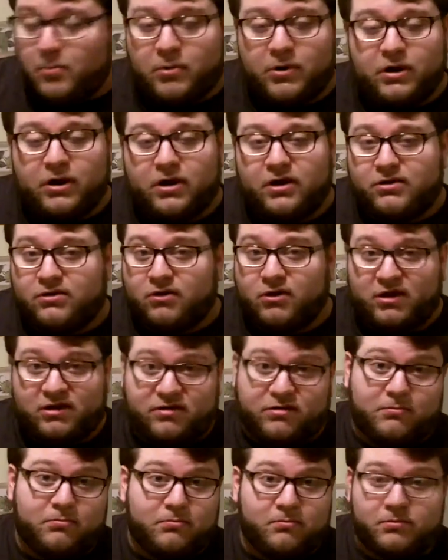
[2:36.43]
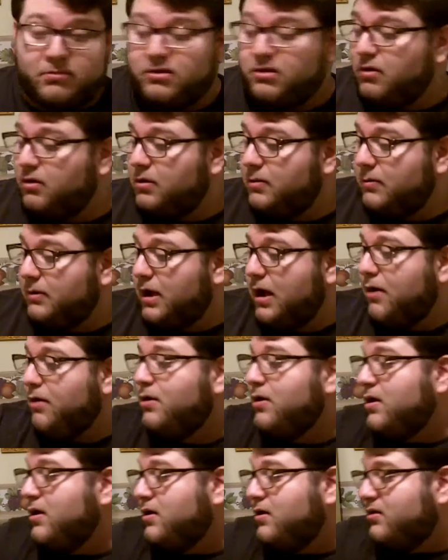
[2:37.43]
But it's awesome. So here we go.
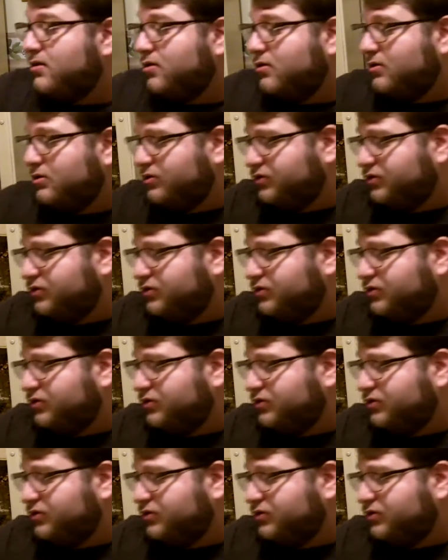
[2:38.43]
So